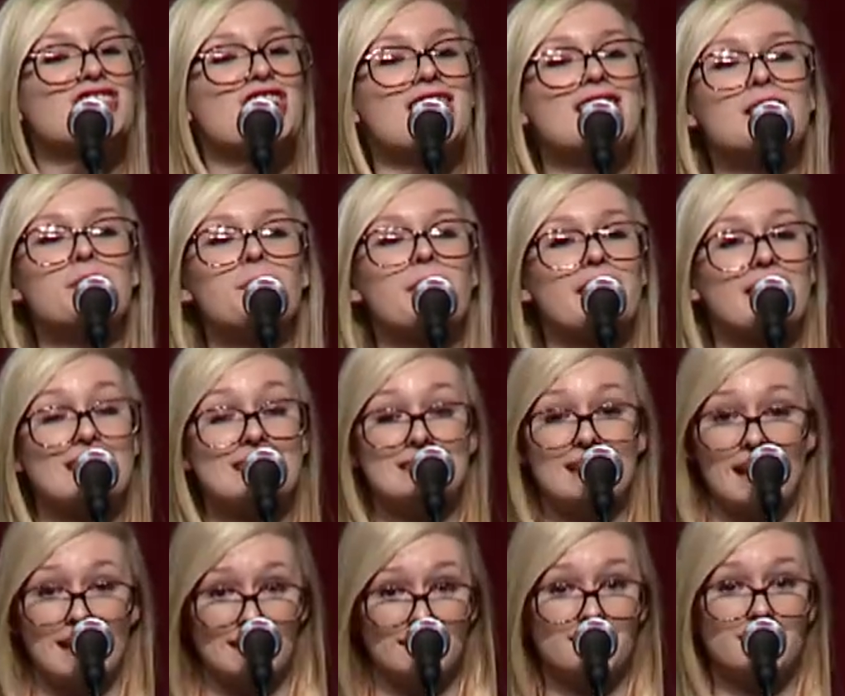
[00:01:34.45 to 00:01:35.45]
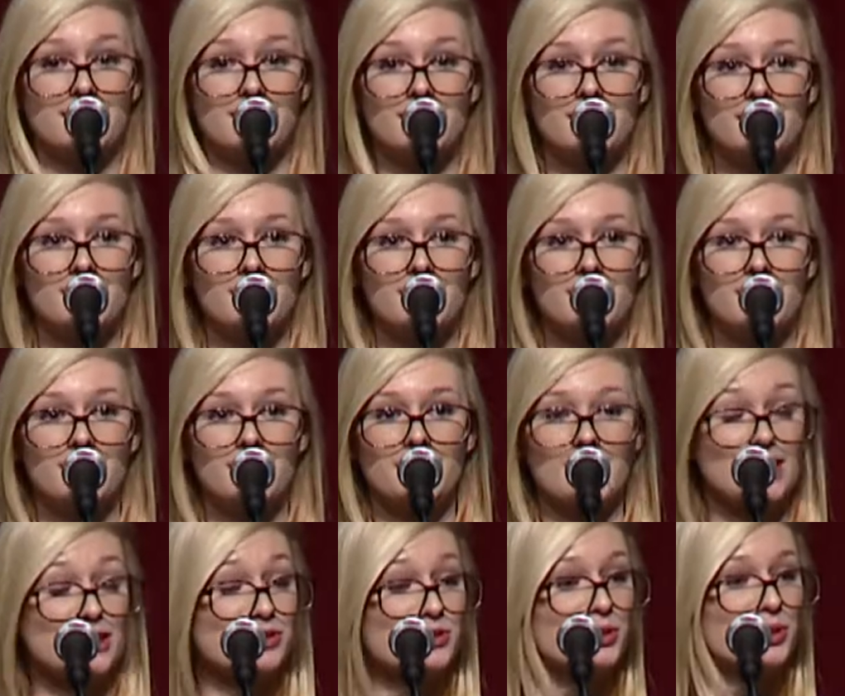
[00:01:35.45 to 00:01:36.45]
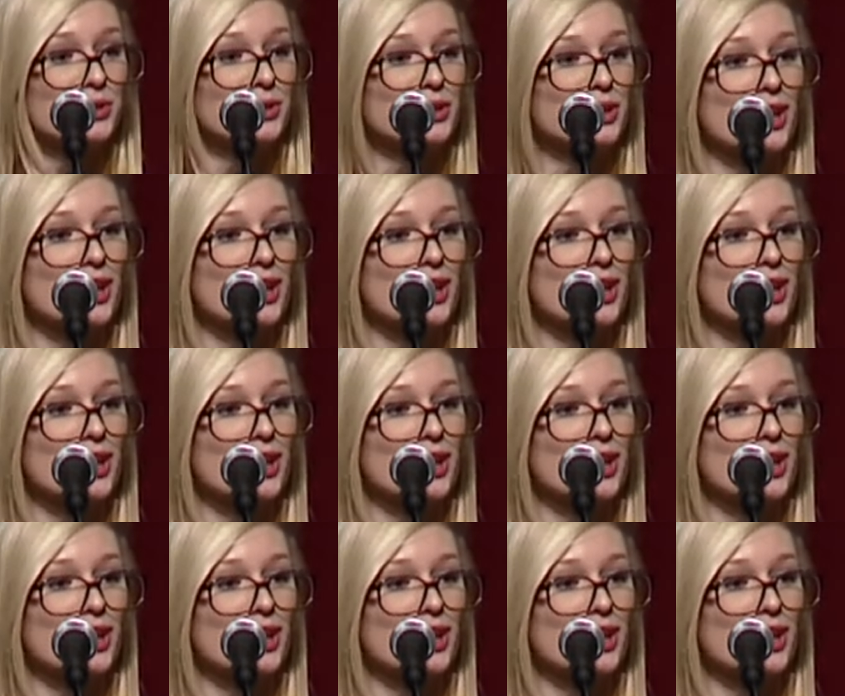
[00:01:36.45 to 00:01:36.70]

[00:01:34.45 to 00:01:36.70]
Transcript: January 10th, Israel